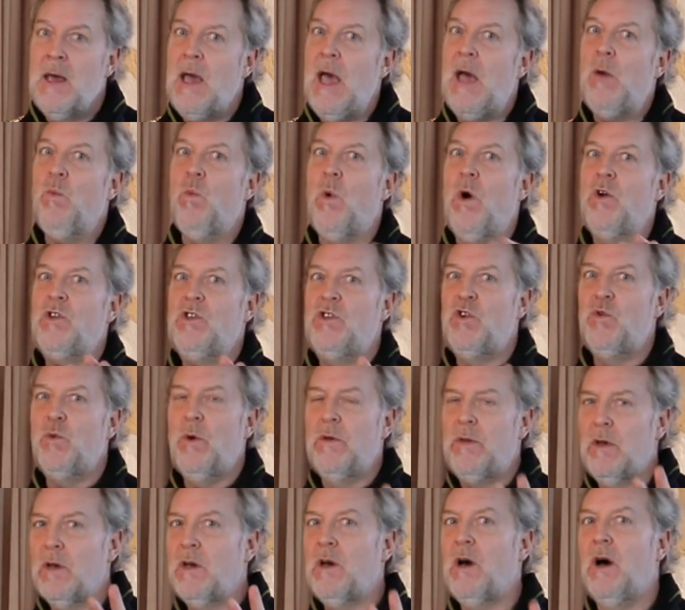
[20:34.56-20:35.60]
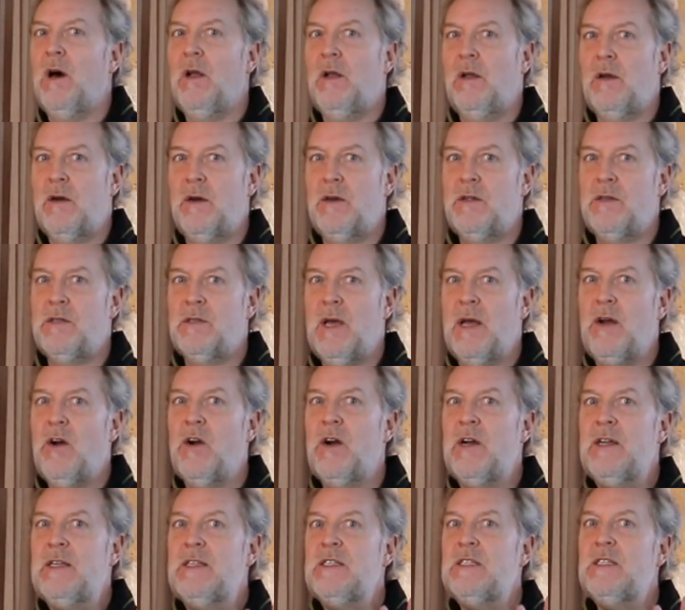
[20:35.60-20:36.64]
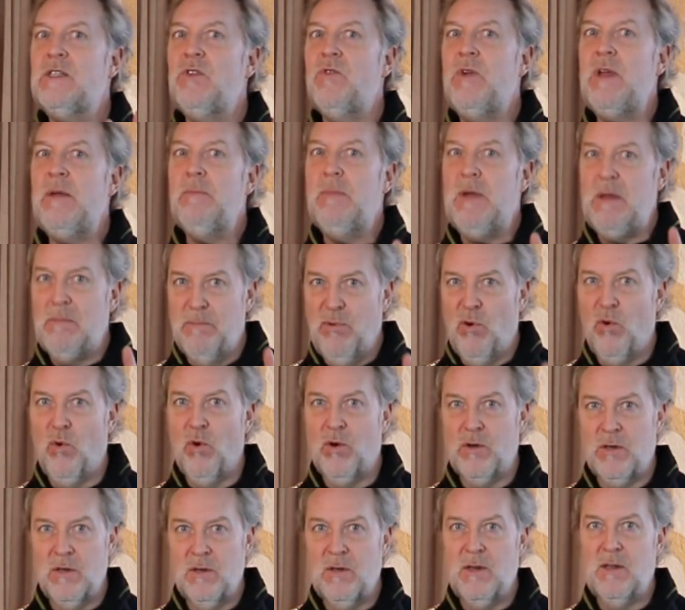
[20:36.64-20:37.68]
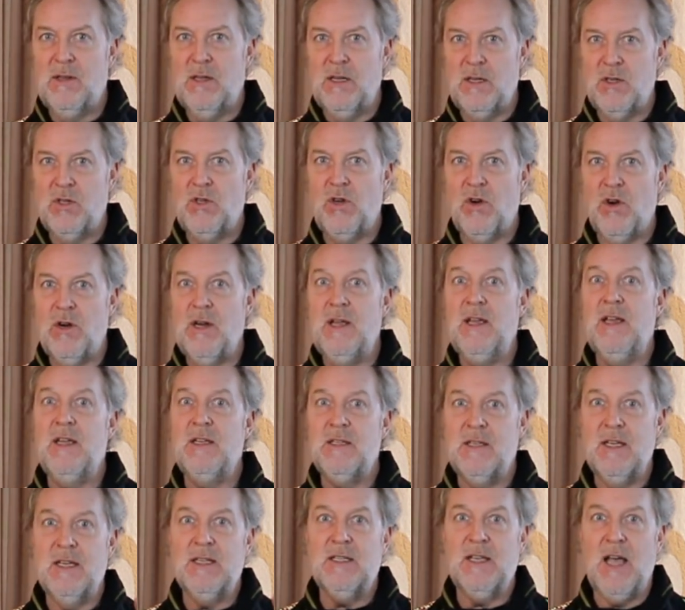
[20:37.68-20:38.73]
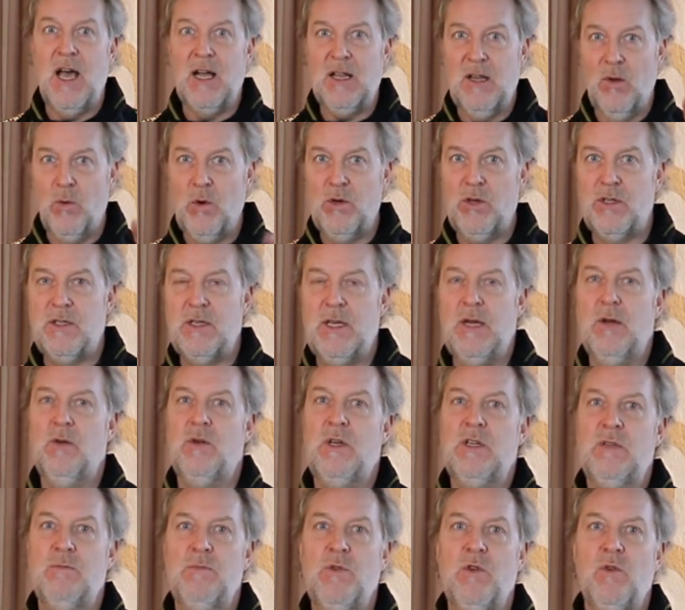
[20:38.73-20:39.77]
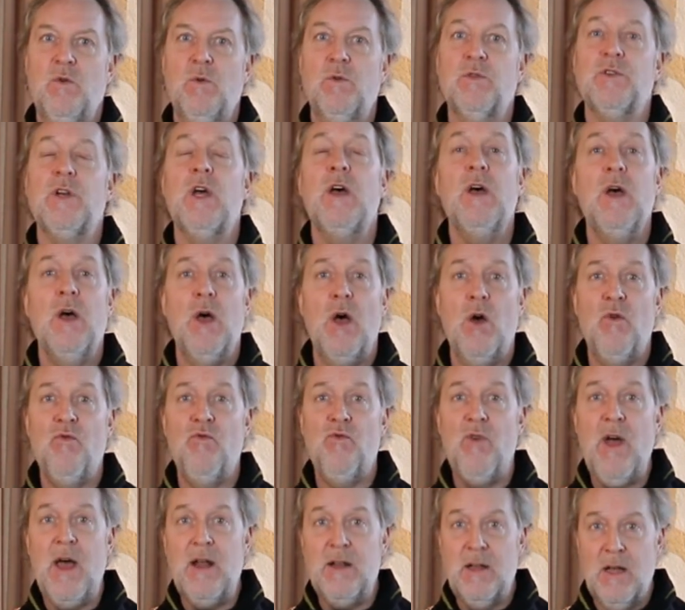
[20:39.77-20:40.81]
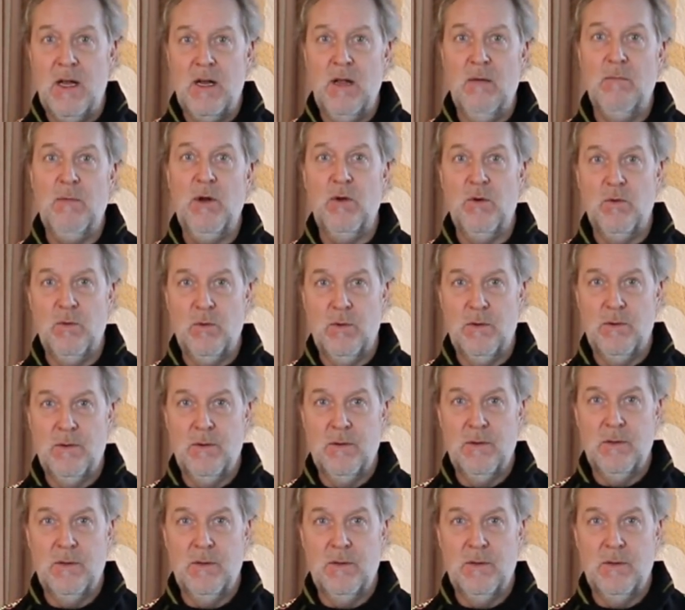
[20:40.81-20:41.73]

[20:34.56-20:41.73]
And what two of the colors that are extremely important in this journey is exactly what you see on these mules, a red and a blue,